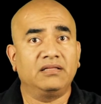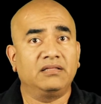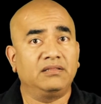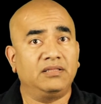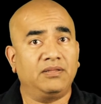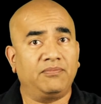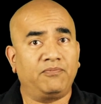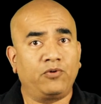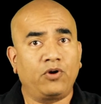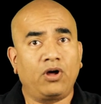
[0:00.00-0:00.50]

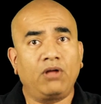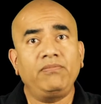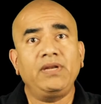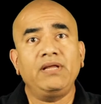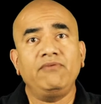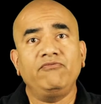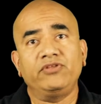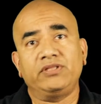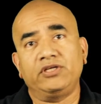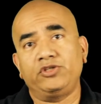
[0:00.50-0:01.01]
The
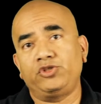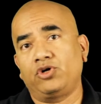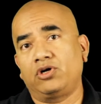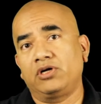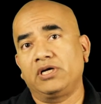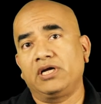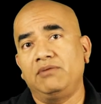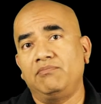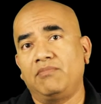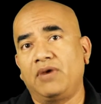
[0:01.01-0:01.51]
problem with a
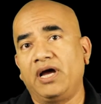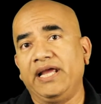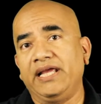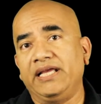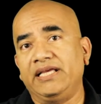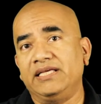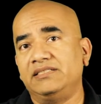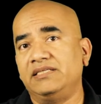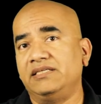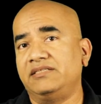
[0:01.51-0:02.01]
shotgun
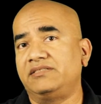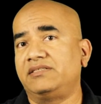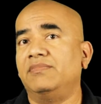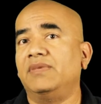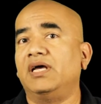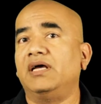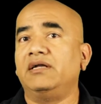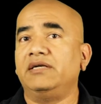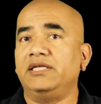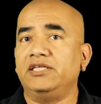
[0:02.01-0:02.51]
mic is its
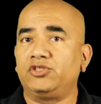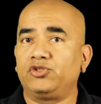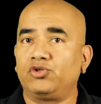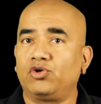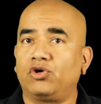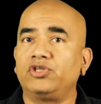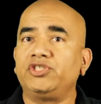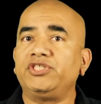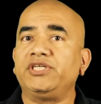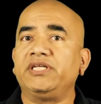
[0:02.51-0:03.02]

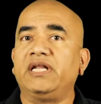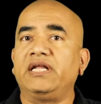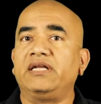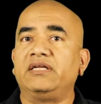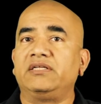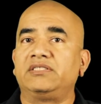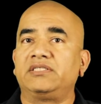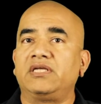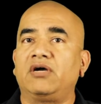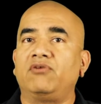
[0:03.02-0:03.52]
distortion and
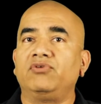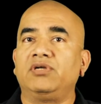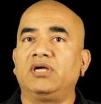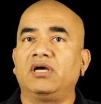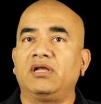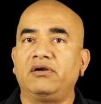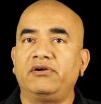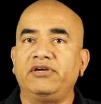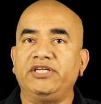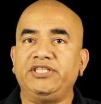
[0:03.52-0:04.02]
sound
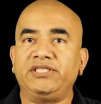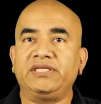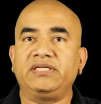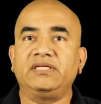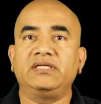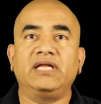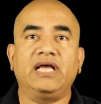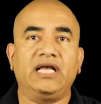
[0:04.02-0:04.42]
coloration,